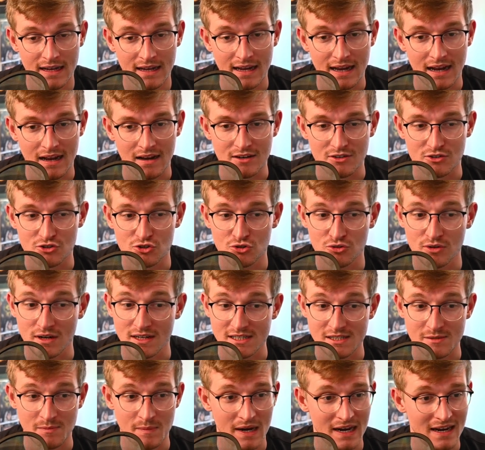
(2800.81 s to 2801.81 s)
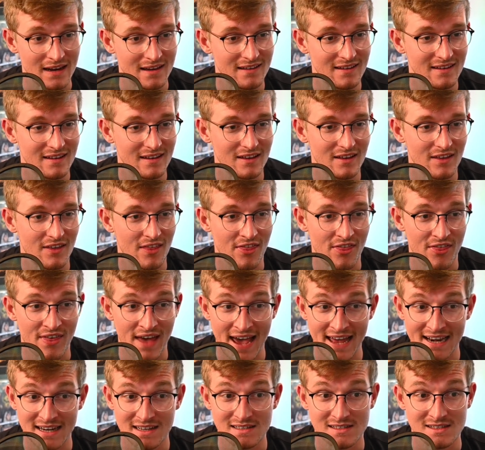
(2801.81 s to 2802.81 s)
And trust me,
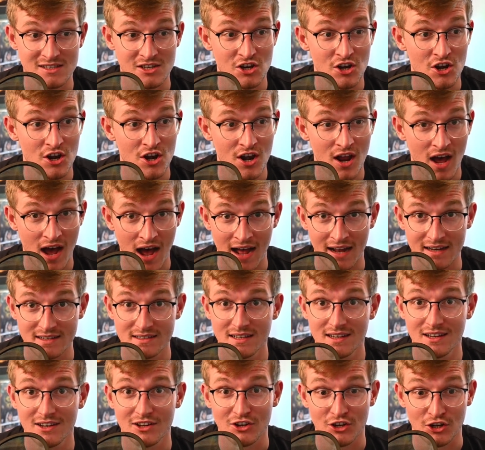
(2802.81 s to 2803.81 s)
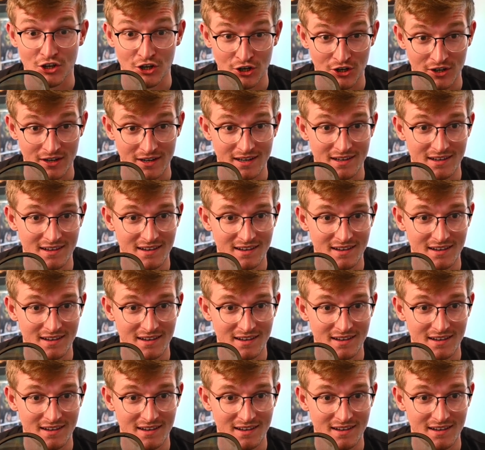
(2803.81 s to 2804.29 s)
that is not good.